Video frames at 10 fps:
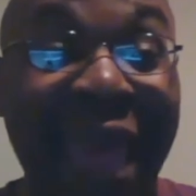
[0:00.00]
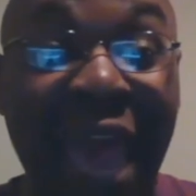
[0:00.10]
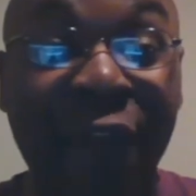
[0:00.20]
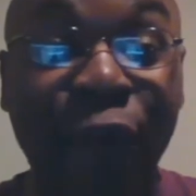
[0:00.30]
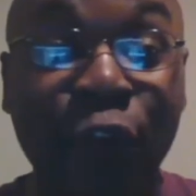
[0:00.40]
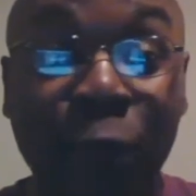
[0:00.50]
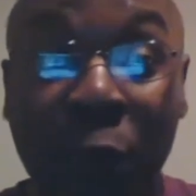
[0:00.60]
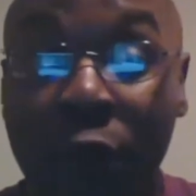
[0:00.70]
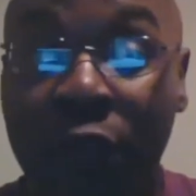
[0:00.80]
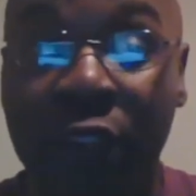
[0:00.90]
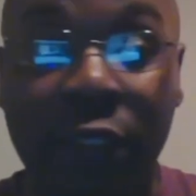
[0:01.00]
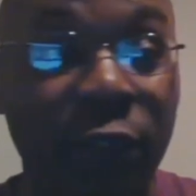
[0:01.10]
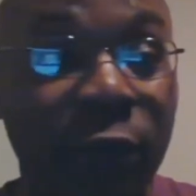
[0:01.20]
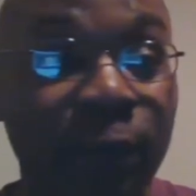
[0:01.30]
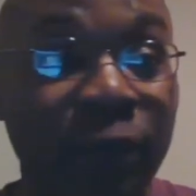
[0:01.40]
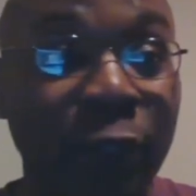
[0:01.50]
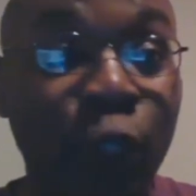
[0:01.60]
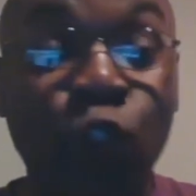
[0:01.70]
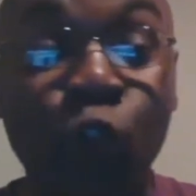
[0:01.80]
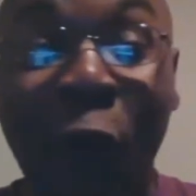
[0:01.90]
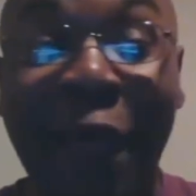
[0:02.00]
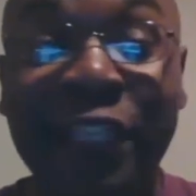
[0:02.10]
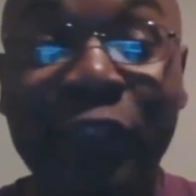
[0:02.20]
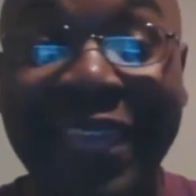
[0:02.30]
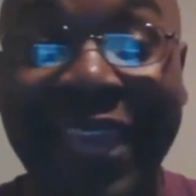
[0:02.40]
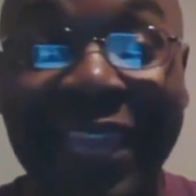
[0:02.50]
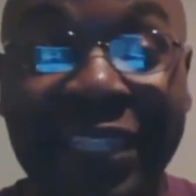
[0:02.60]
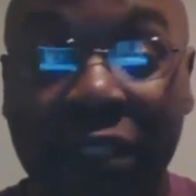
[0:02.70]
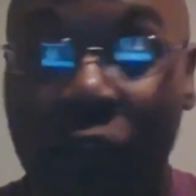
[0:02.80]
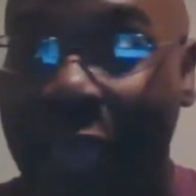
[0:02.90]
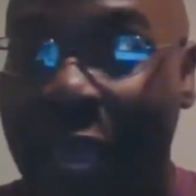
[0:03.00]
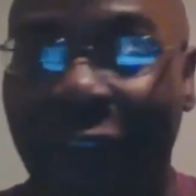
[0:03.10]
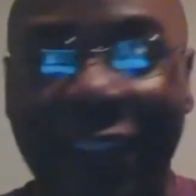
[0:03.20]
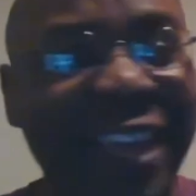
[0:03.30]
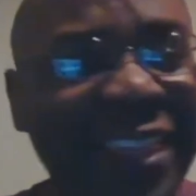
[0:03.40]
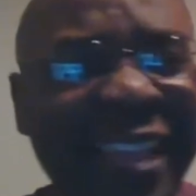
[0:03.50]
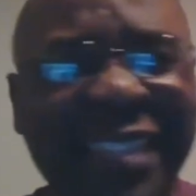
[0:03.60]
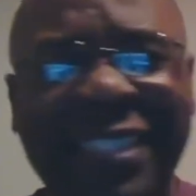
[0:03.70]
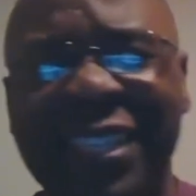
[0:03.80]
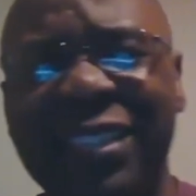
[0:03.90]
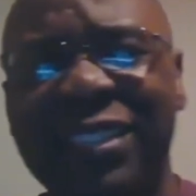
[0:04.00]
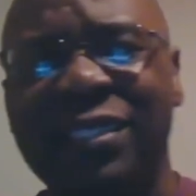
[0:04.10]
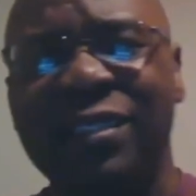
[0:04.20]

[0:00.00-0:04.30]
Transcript: average person trying to get to heaven. That's it.